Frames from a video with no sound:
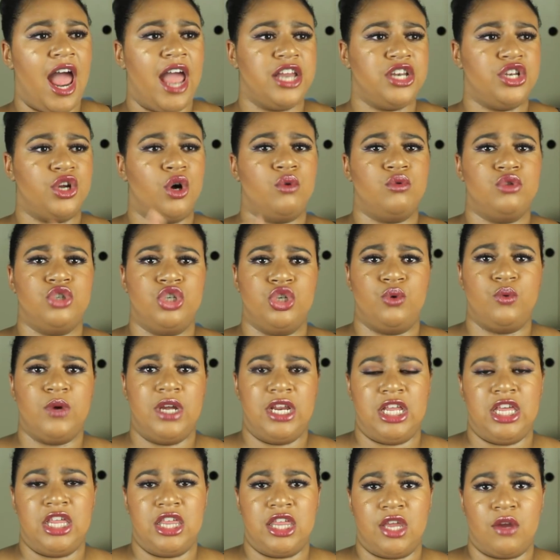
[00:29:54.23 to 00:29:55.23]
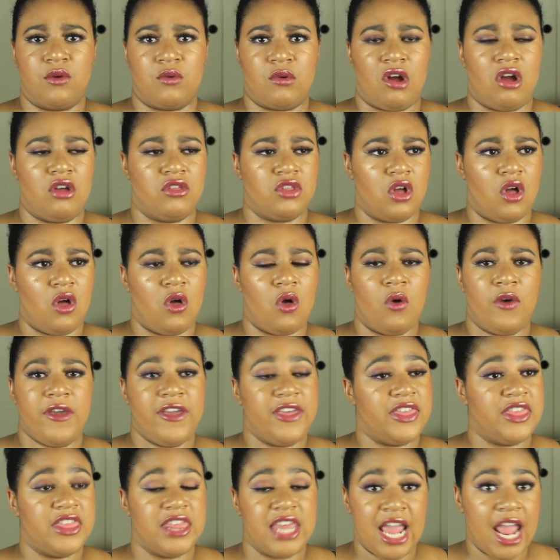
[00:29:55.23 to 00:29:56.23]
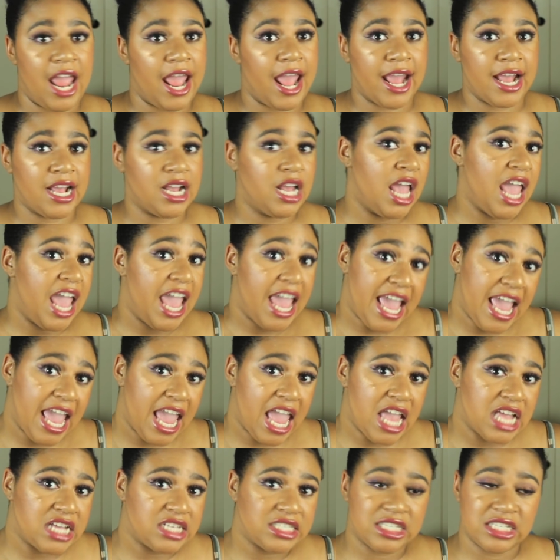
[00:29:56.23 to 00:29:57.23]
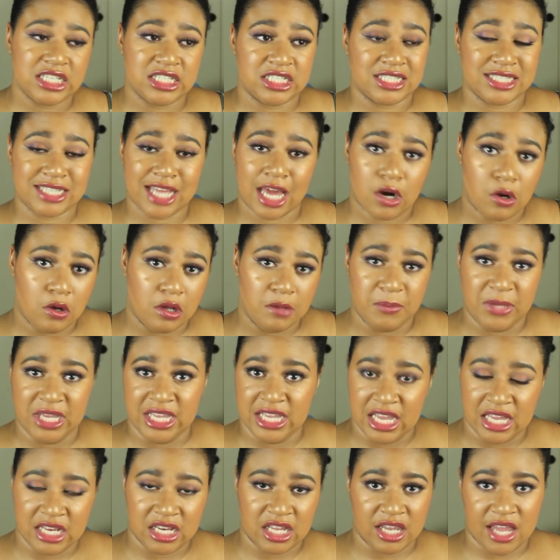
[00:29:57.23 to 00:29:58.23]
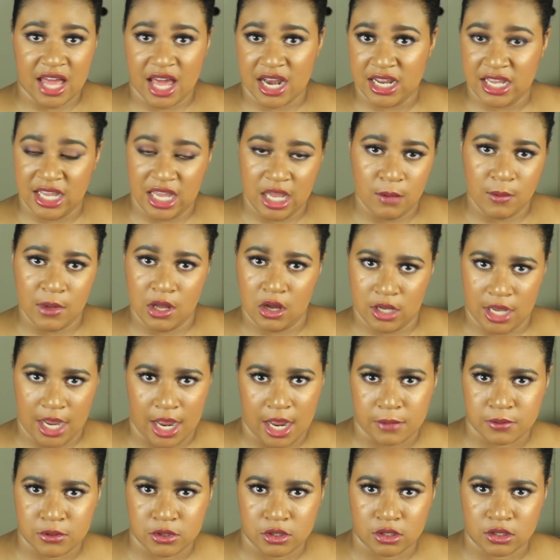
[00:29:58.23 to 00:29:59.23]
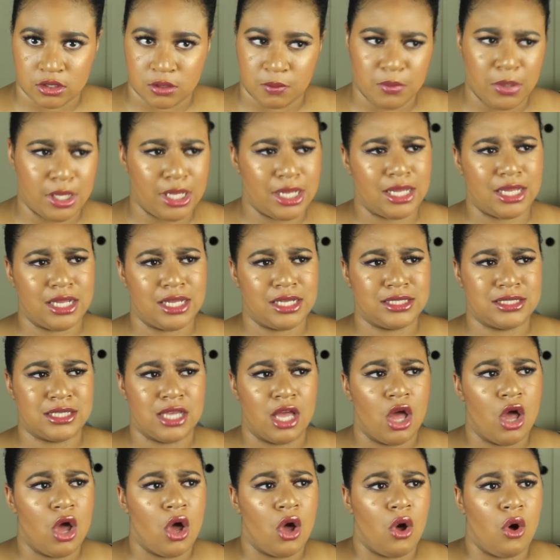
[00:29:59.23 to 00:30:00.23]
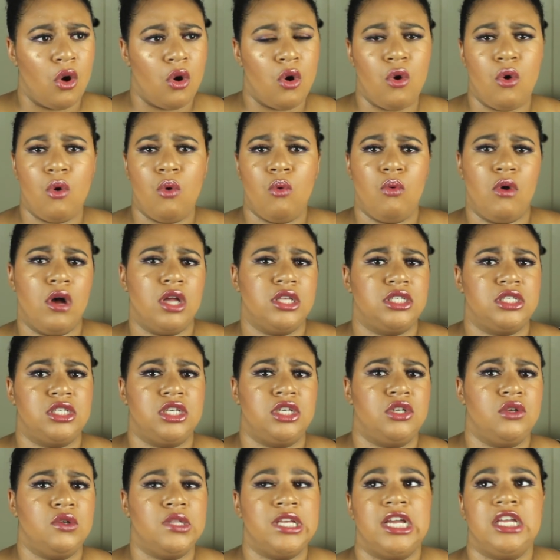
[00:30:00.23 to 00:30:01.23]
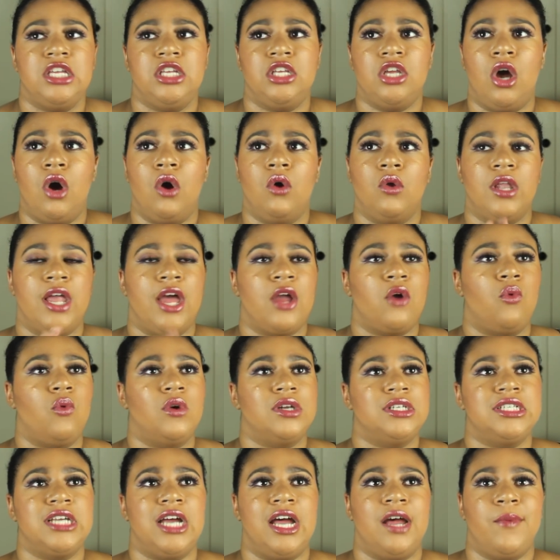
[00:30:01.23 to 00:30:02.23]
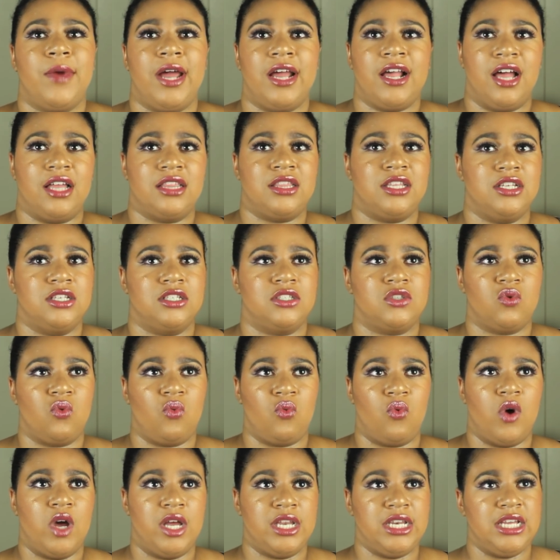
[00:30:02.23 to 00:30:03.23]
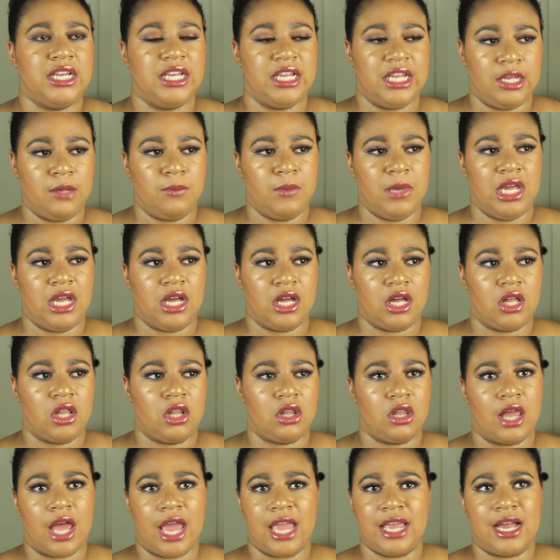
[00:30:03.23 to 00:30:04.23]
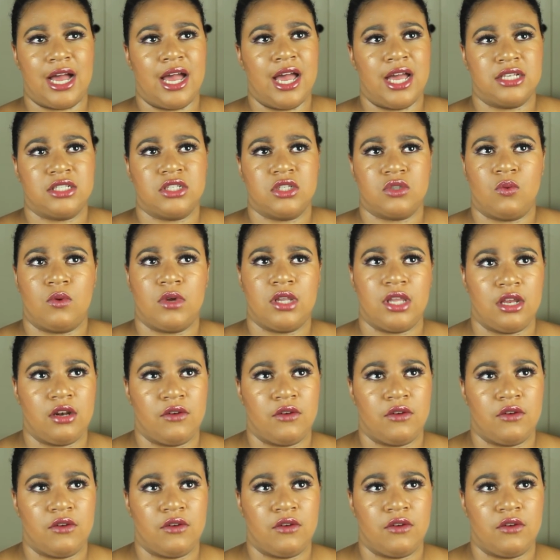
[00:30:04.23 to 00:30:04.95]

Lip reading: I don't do anything wrong. The only thing is just I don't be getting a lot of email captures because who wants to do that? Yo, like one time I got this one email, like I asked this one